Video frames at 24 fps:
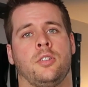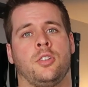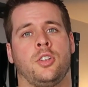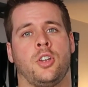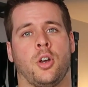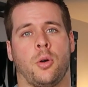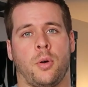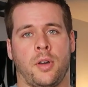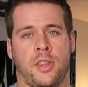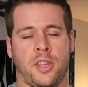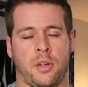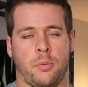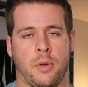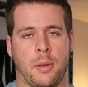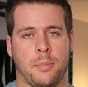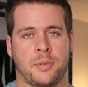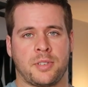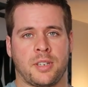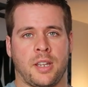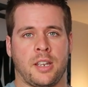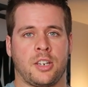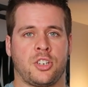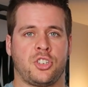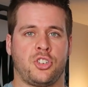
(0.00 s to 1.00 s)
Go on their
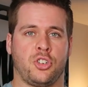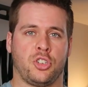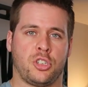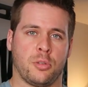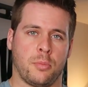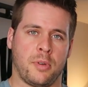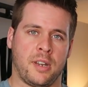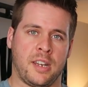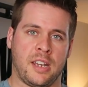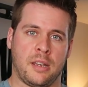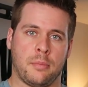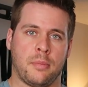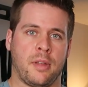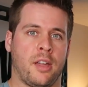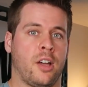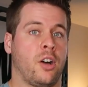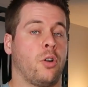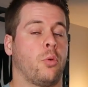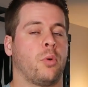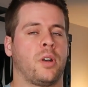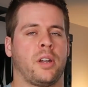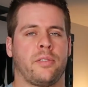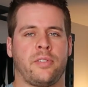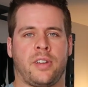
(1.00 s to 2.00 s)
website, shoot them an
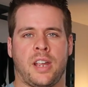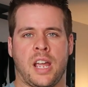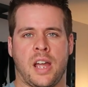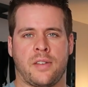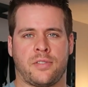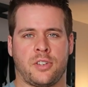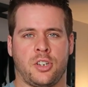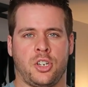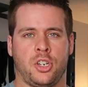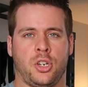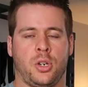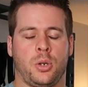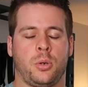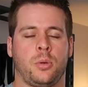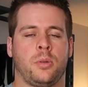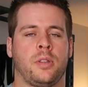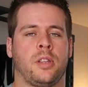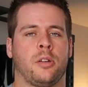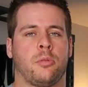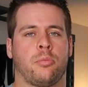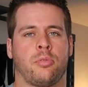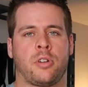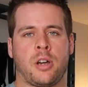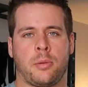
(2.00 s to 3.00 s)
email, whatever you have to do.
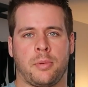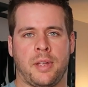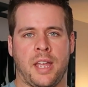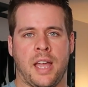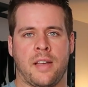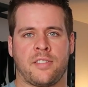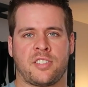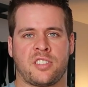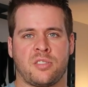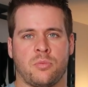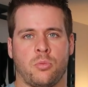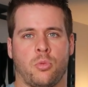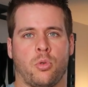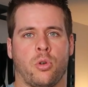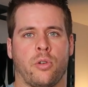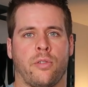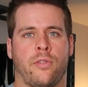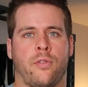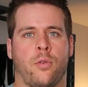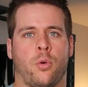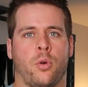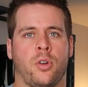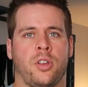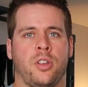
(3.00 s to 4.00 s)
They'll probably have some more
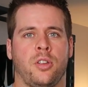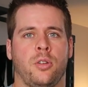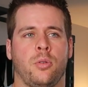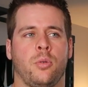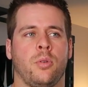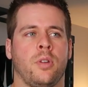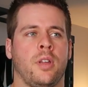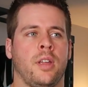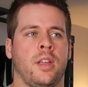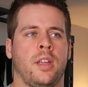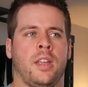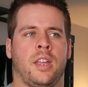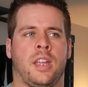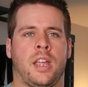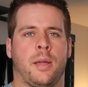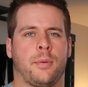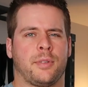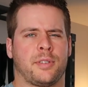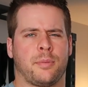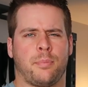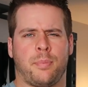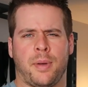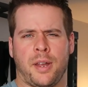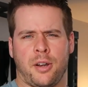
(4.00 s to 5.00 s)
for you. It
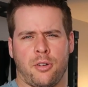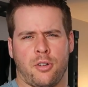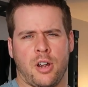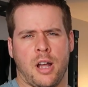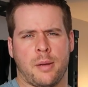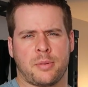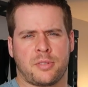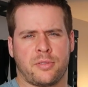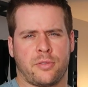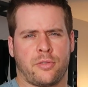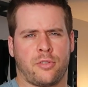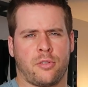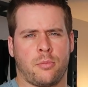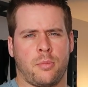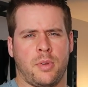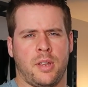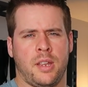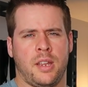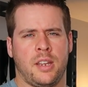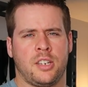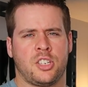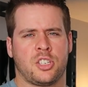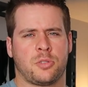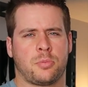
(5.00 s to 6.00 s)
was a better option for
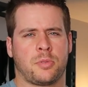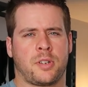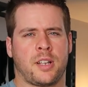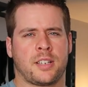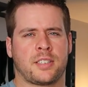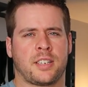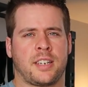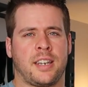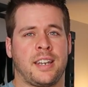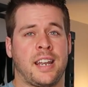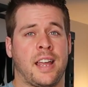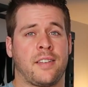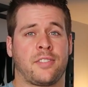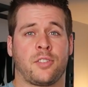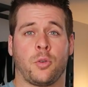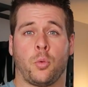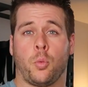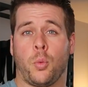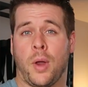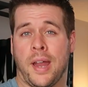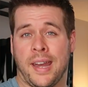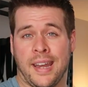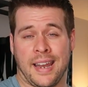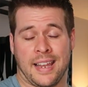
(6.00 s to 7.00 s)
me just because I didn't have to
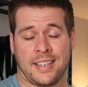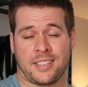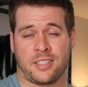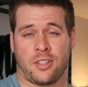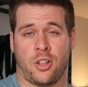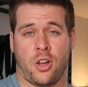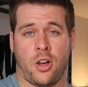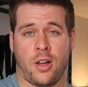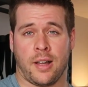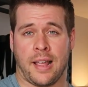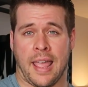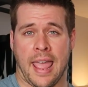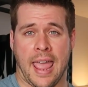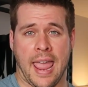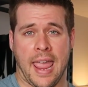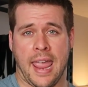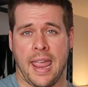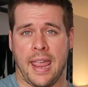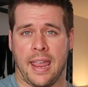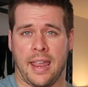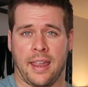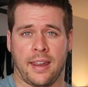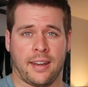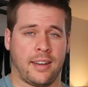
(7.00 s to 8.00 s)
wait as long,
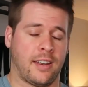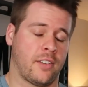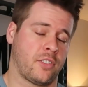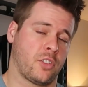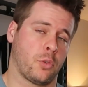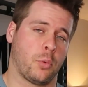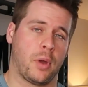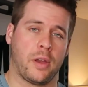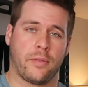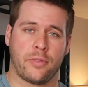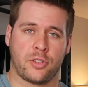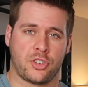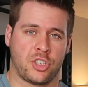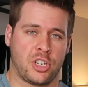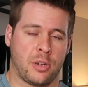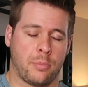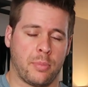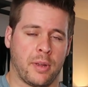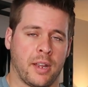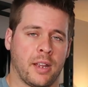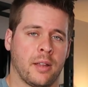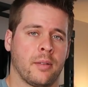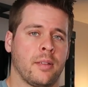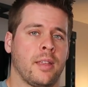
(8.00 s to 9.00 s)
A, I didn't have to wait for
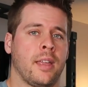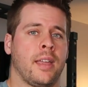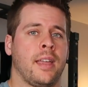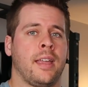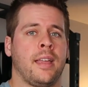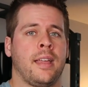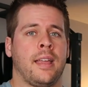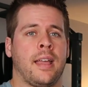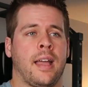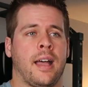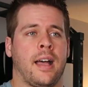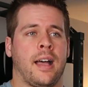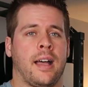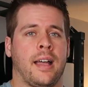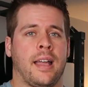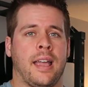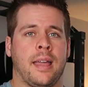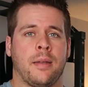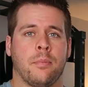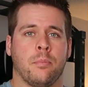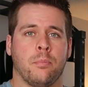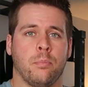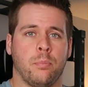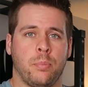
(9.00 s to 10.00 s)
shipping,
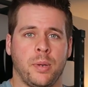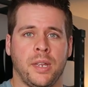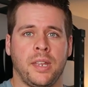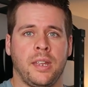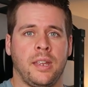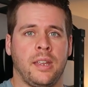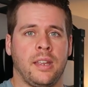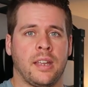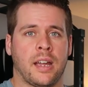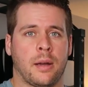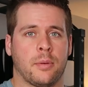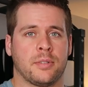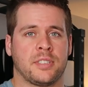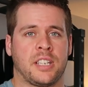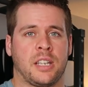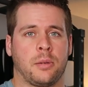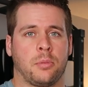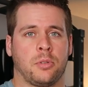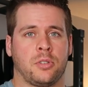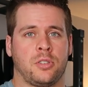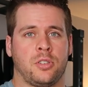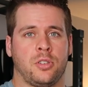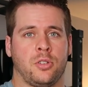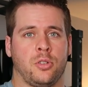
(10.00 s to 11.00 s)
and B, I was
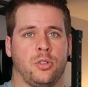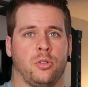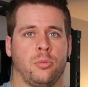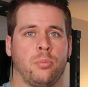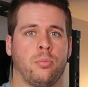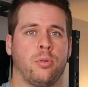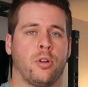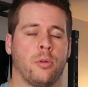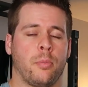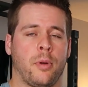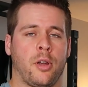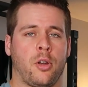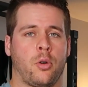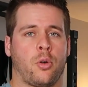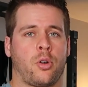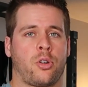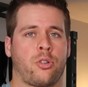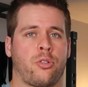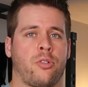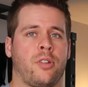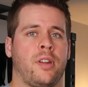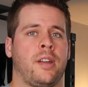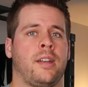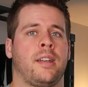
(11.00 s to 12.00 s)
able to put my
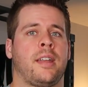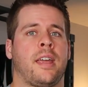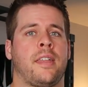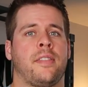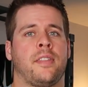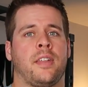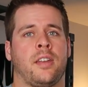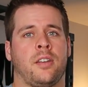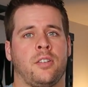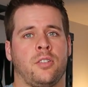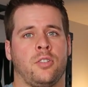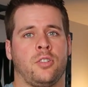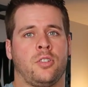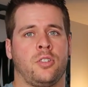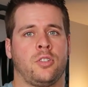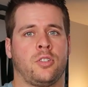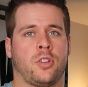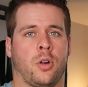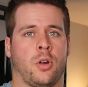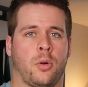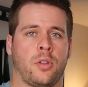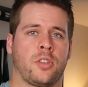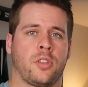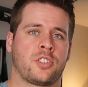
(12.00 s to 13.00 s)
order in and then
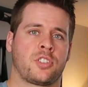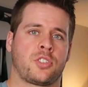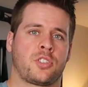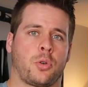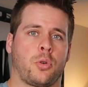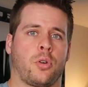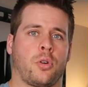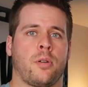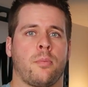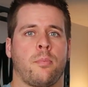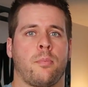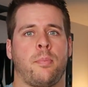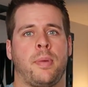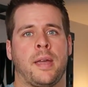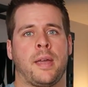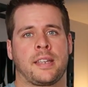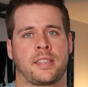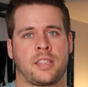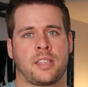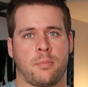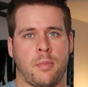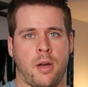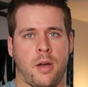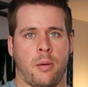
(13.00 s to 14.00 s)
go to the store and
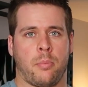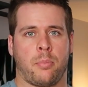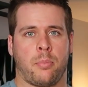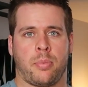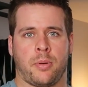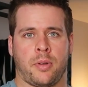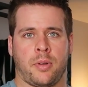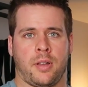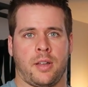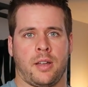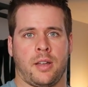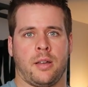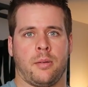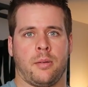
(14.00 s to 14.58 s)
pick them up